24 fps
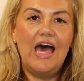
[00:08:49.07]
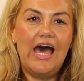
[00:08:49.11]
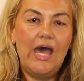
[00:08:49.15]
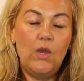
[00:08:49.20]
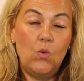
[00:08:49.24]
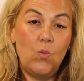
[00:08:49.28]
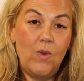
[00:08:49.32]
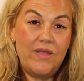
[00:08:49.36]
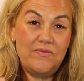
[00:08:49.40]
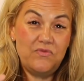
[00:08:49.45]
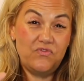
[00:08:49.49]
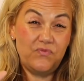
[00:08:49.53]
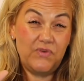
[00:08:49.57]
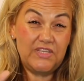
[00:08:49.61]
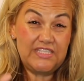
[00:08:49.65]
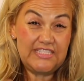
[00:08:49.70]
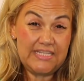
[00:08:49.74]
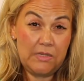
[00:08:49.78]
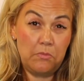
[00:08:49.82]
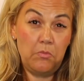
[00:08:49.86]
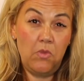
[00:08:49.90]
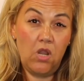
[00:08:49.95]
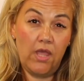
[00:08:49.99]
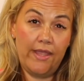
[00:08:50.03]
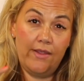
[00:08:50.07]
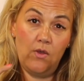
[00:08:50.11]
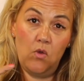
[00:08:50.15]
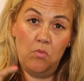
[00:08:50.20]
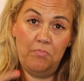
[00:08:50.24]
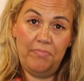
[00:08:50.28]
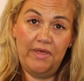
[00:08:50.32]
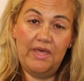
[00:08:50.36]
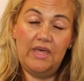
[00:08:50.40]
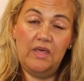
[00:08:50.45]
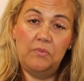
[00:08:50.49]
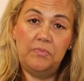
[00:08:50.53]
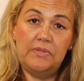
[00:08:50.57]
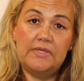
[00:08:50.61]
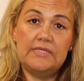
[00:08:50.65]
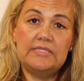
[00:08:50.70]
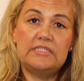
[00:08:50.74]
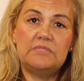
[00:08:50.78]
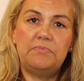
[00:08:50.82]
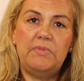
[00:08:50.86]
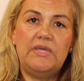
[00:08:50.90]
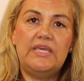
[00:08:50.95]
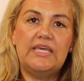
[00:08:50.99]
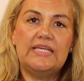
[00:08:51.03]
I went for dim light on
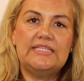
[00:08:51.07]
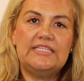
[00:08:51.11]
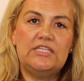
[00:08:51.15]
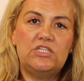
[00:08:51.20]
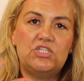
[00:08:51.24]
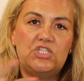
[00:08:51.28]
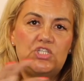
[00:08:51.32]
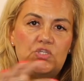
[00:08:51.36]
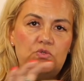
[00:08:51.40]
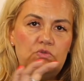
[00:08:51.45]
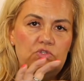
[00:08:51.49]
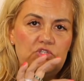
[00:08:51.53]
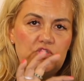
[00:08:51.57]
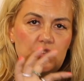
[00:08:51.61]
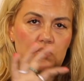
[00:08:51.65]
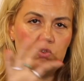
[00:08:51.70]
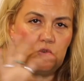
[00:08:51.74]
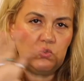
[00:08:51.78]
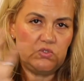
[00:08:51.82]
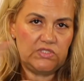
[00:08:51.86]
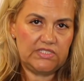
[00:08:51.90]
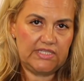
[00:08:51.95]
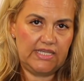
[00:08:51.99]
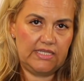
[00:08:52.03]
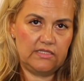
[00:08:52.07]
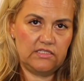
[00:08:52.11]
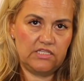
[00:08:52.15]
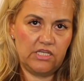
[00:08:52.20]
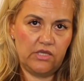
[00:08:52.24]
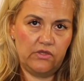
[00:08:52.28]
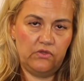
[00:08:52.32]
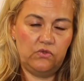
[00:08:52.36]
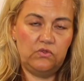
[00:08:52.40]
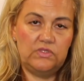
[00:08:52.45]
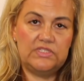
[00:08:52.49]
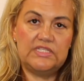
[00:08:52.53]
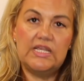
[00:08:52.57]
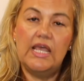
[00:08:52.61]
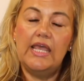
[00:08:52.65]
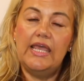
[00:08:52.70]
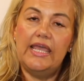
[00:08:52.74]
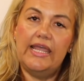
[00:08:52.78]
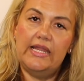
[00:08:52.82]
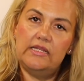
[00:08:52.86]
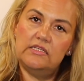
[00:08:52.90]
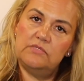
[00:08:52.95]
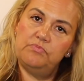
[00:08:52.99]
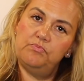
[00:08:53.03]
purpose because it suits all skin tones.
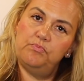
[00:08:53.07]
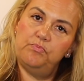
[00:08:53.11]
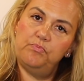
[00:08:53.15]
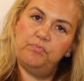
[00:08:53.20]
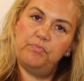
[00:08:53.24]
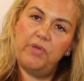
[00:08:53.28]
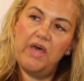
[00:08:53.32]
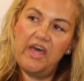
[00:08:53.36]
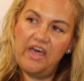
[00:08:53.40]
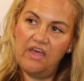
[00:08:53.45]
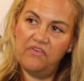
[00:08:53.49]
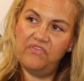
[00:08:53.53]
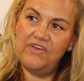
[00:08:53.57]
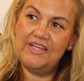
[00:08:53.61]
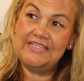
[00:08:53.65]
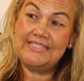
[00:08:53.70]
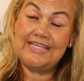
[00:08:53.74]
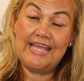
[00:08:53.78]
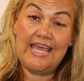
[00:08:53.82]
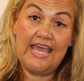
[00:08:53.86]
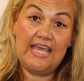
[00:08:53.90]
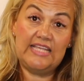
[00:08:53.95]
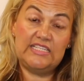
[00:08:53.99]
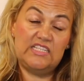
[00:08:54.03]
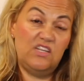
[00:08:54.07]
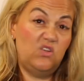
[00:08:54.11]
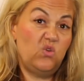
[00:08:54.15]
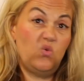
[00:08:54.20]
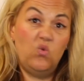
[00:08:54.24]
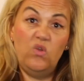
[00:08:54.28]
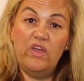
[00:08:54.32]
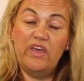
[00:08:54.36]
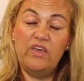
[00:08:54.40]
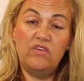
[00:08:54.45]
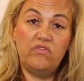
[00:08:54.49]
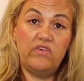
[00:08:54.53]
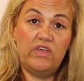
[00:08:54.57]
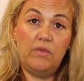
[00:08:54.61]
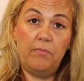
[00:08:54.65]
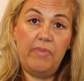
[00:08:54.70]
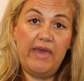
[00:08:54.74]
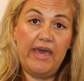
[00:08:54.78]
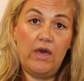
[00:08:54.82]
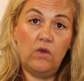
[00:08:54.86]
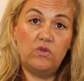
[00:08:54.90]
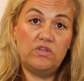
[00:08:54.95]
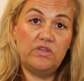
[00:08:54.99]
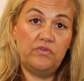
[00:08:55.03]
It is perfect as an all-over
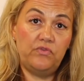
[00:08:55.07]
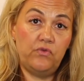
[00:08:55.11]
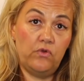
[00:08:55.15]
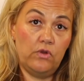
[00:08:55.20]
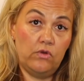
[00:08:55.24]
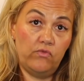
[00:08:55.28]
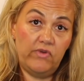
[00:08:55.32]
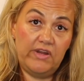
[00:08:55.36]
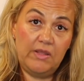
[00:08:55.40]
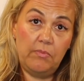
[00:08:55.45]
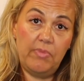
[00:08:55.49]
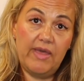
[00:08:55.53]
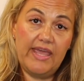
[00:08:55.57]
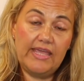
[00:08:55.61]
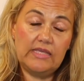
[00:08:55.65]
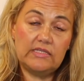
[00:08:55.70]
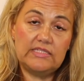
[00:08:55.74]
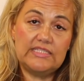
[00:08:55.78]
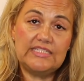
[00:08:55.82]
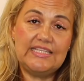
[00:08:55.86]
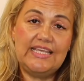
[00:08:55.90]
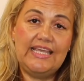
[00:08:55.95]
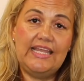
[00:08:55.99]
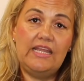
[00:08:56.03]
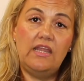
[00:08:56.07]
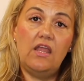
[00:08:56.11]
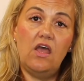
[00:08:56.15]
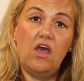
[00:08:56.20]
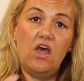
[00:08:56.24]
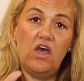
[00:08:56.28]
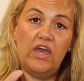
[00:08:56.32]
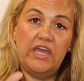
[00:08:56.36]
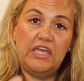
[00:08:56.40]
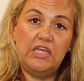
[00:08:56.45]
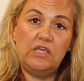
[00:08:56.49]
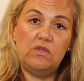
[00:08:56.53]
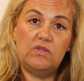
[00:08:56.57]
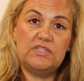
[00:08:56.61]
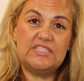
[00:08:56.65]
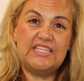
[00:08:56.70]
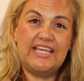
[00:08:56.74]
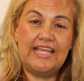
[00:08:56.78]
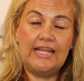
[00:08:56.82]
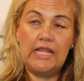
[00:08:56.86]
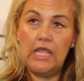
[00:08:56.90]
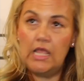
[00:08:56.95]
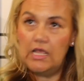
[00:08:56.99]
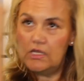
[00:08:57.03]
powder for a really pale skin. I use
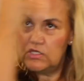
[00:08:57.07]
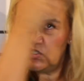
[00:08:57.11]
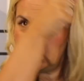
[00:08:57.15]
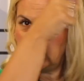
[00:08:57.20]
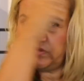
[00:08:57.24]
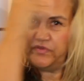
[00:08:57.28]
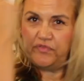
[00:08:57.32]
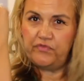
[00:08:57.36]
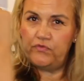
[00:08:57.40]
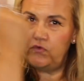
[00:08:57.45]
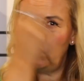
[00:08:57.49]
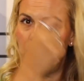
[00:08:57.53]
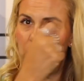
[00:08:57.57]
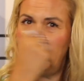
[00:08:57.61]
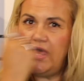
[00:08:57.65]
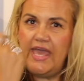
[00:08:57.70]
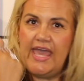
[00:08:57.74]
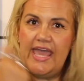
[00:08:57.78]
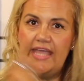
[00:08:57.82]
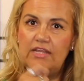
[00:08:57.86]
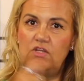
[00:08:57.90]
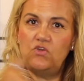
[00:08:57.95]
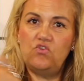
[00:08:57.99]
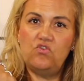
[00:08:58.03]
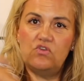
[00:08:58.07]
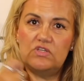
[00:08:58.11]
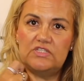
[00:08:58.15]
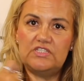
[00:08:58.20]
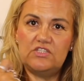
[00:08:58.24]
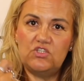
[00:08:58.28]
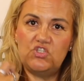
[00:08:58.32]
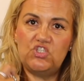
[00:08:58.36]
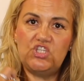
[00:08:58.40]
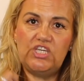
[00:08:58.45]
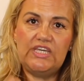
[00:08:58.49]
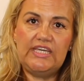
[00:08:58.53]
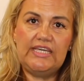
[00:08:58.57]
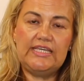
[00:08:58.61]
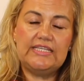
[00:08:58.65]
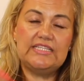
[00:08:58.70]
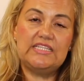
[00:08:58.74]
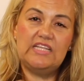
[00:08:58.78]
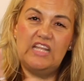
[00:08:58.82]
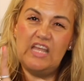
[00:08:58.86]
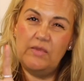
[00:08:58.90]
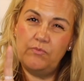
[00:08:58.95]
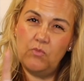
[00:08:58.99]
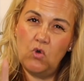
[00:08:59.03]
it sort of forehead across the
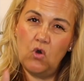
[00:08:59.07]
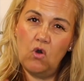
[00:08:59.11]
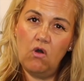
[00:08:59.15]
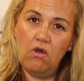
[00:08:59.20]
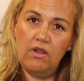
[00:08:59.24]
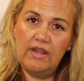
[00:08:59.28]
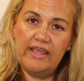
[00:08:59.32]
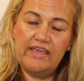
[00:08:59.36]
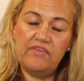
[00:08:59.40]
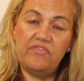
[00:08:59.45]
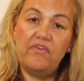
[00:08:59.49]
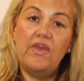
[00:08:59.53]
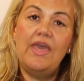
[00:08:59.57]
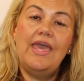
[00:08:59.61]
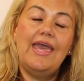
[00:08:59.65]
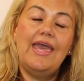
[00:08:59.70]
cheeks and I'm more olive,